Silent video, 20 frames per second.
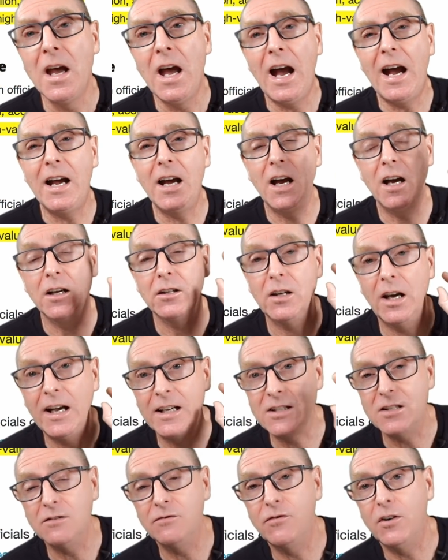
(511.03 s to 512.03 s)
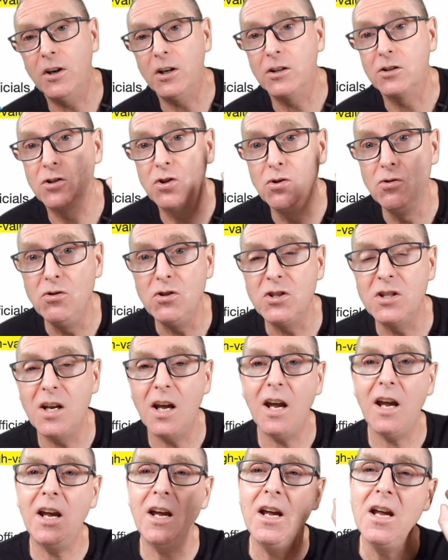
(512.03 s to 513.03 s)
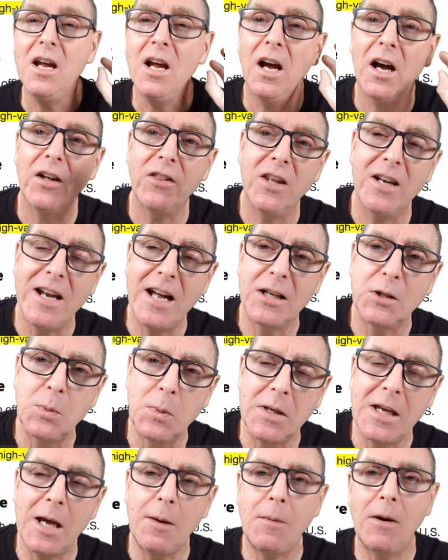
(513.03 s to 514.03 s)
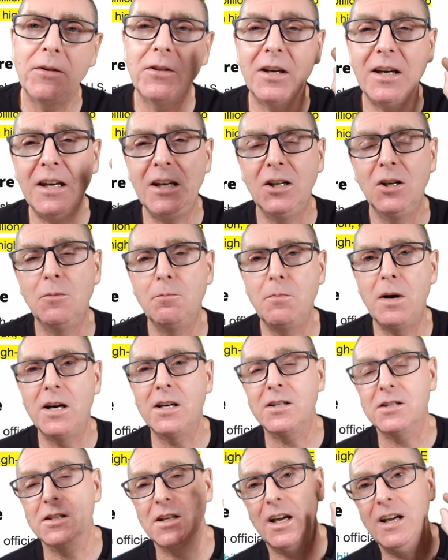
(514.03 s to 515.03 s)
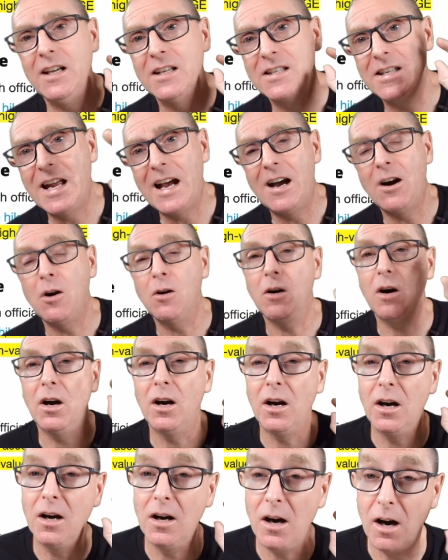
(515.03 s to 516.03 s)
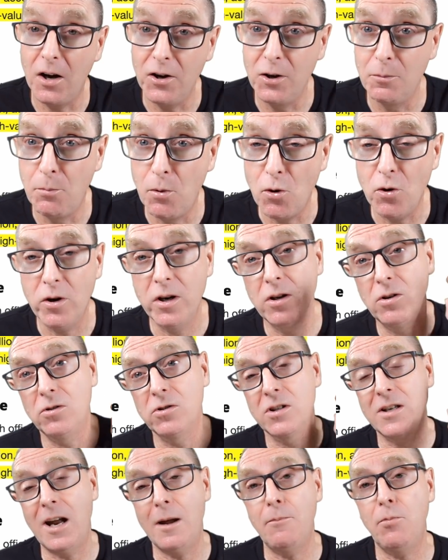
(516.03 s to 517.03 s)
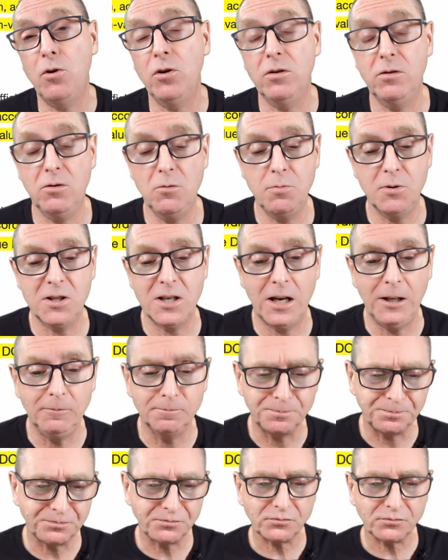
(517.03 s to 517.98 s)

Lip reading: as of Tuesday, the announcement came out that Elon Musk is now on the board. He owns 9.2%.